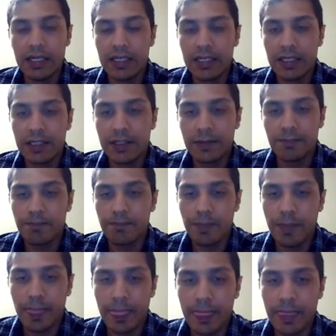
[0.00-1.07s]

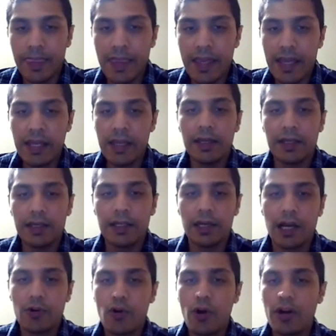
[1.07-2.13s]
they
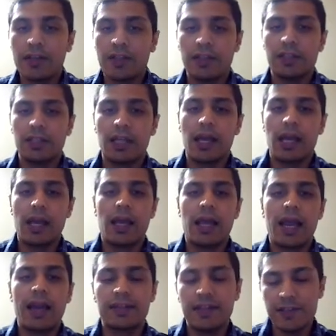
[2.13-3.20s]
are not
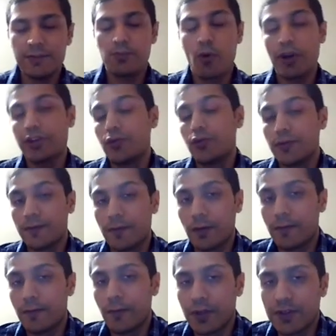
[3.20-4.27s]
at this point
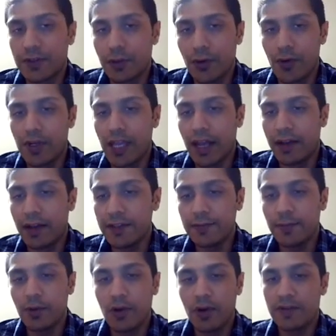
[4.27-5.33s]
useful for the security
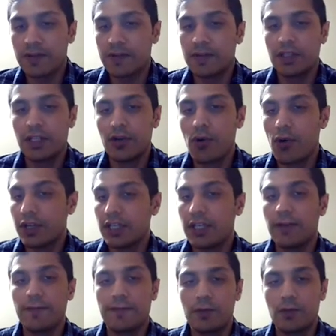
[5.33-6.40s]
analyst because they don't
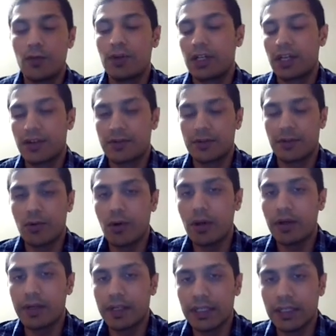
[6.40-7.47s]
give good cluster
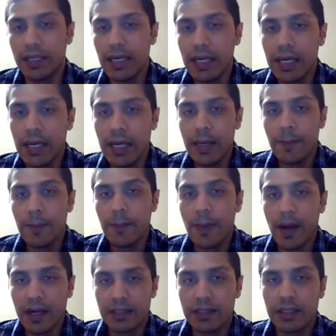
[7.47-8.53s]
quality.
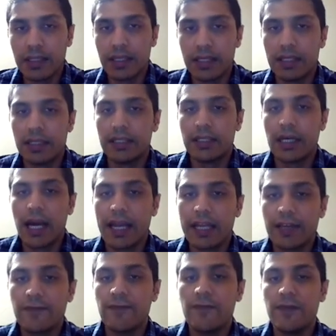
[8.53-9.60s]
But I
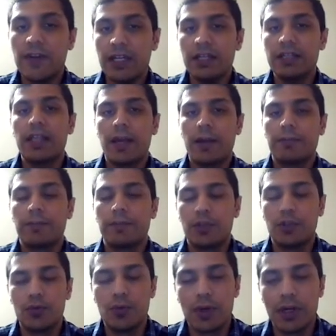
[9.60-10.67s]
can feed
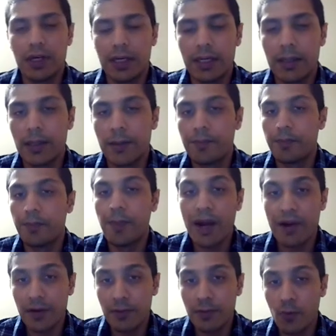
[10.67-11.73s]
them to a
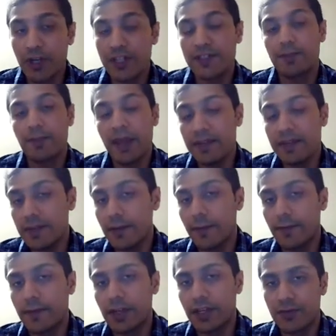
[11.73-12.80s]
better, more
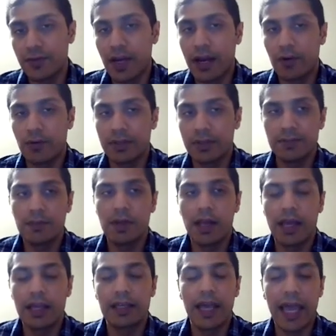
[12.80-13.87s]
expensive clustering algorithm
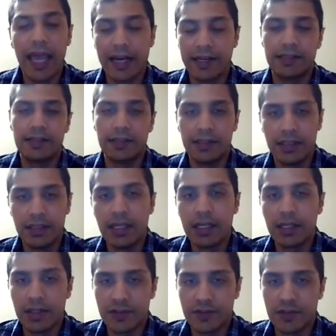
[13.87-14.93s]
like hacked
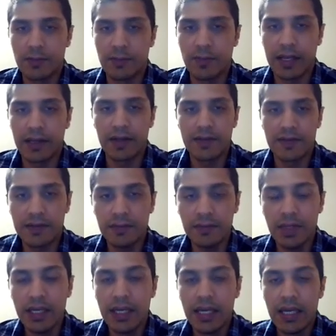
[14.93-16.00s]
clustering mechanism.